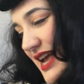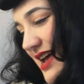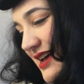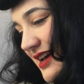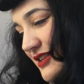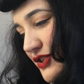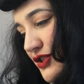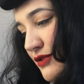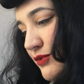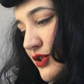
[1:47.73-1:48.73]
and
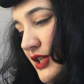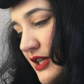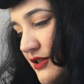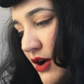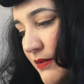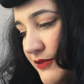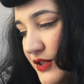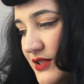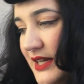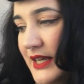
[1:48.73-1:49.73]
you will need
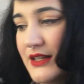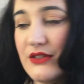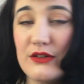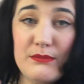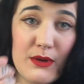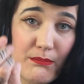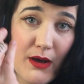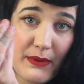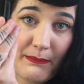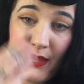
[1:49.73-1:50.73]
obviously some
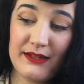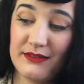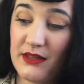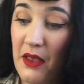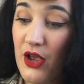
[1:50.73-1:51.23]
bobby pins.